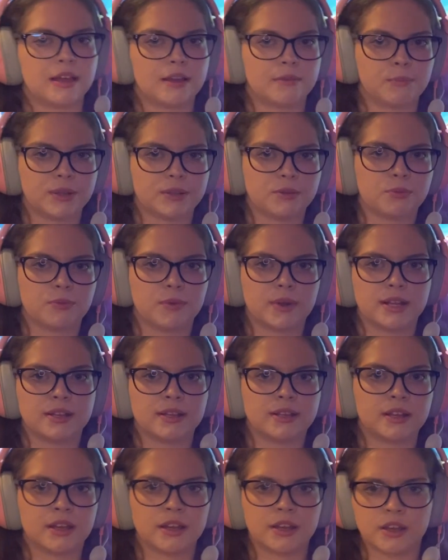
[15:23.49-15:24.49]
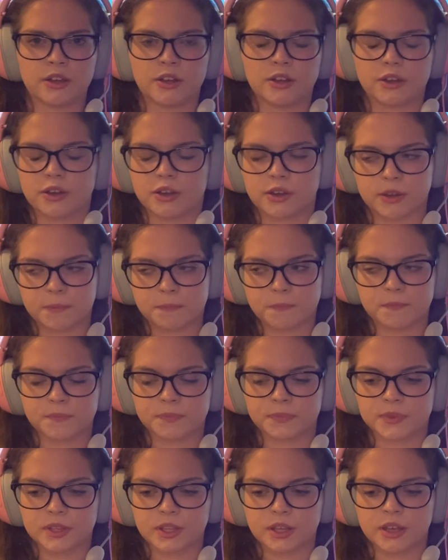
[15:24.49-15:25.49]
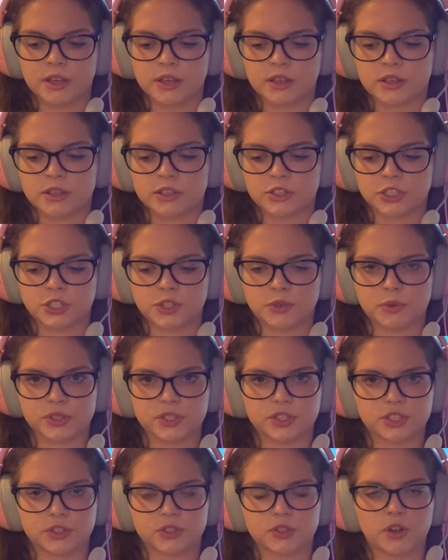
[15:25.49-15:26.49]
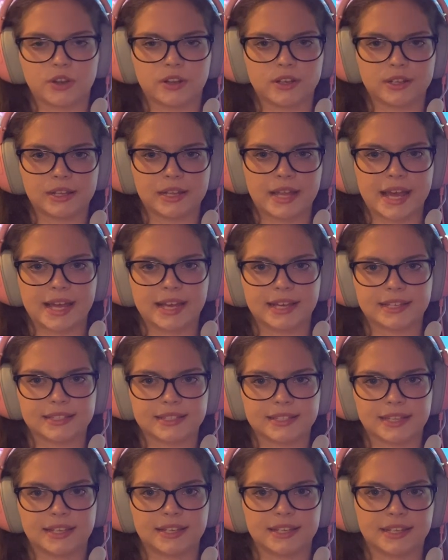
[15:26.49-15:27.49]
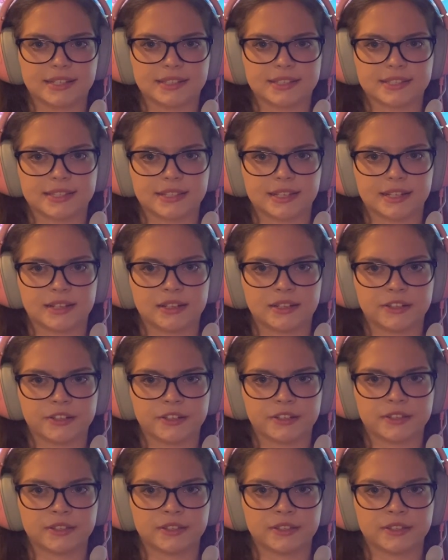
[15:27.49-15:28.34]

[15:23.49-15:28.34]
But when she was just on the lake standing still,